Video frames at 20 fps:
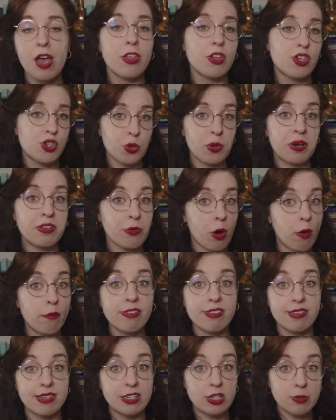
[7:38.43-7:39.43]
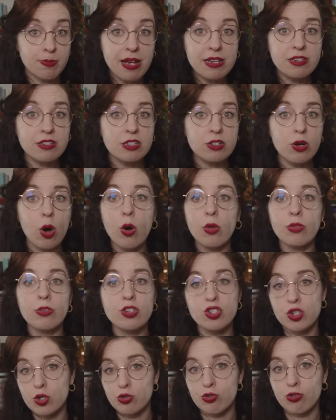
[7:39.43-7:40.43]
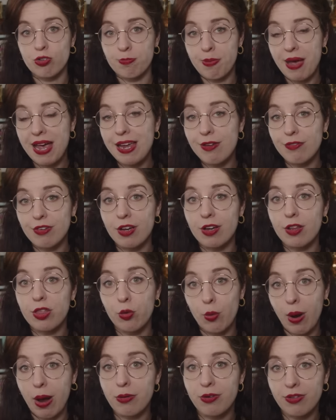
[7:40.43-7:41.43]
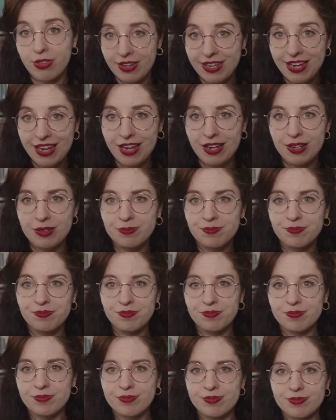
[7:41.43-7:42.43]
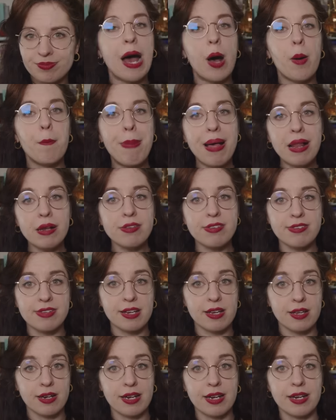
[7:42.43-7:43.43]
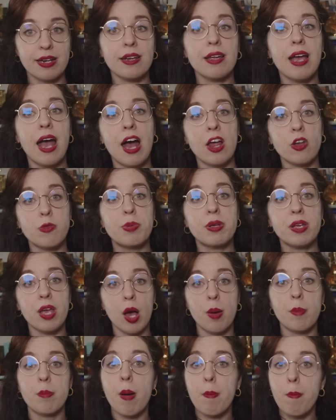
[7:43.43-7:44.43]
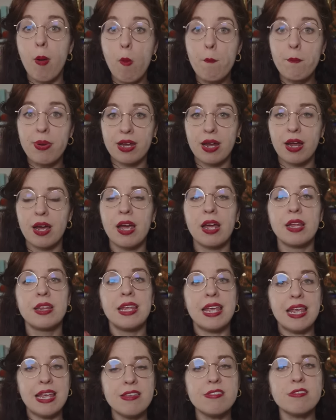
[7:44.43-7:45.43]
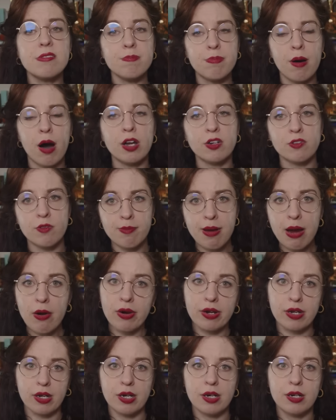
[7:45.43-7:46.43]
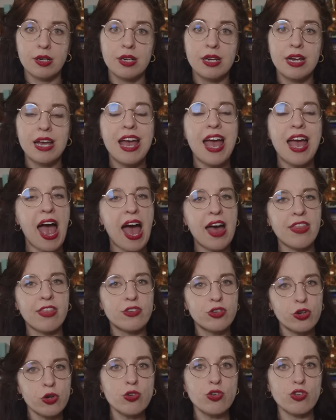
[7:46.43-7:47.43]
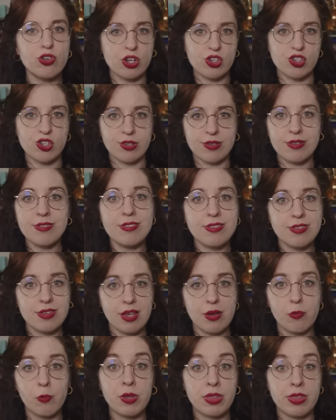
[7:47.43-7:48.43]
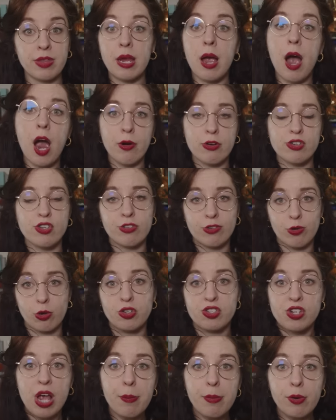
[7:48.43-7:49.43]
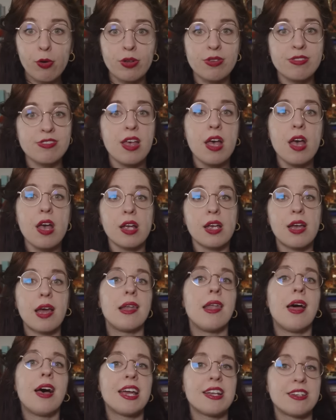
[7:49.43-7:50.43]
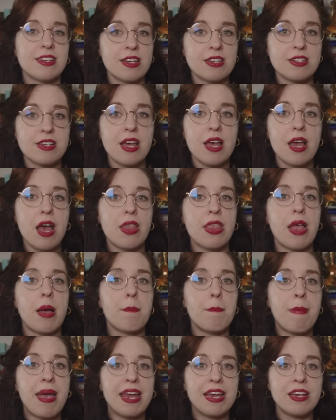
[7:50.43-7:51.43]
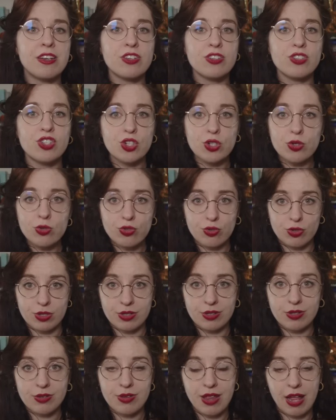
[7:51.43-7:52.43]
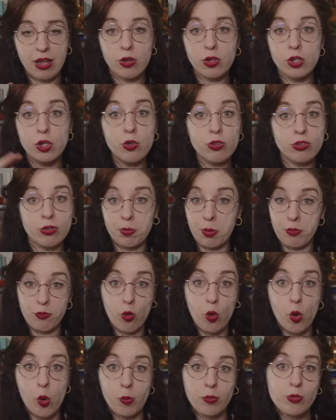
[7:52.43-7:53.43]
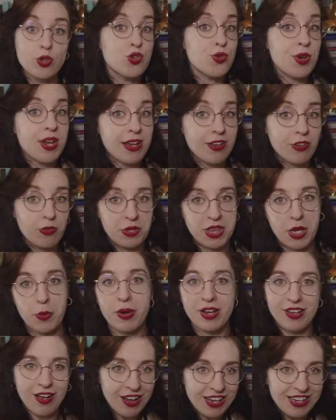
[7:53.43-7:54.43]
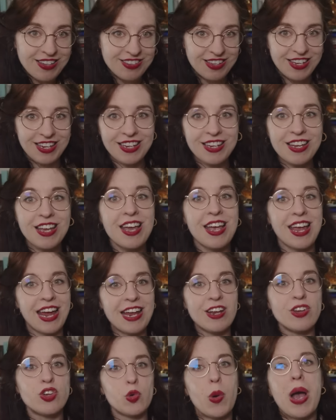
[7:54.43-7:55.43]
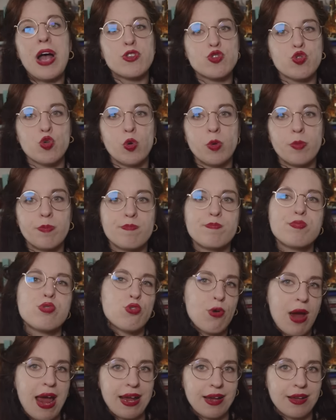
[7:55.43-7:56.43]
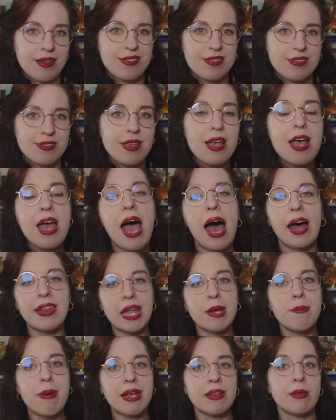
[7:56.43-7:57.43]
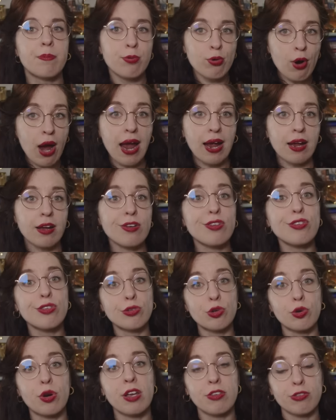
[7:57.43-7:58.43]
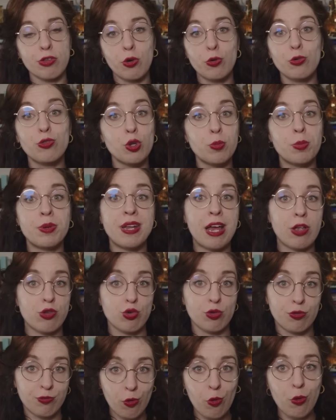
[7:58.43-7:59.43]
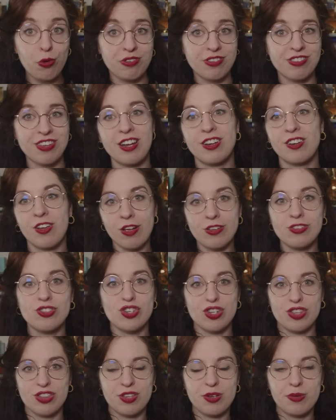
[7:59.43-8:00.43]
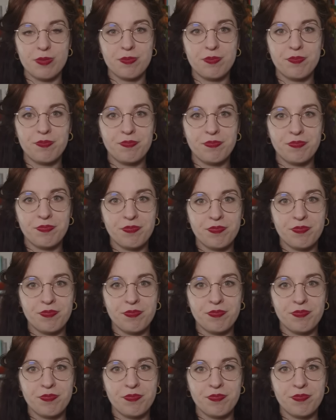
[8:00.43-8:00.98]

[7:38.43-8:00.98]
The choice obviously depended on the children's behaviour throughout the year. Now, bellsnickeling had become popular in the eastern part of America, and the two traditions, with the Irish and Scottish emigrants, collided, that made children that used to perform tricks when they were guising into actual pranks, and they made the pranks look as though supernatural forces had conjured them.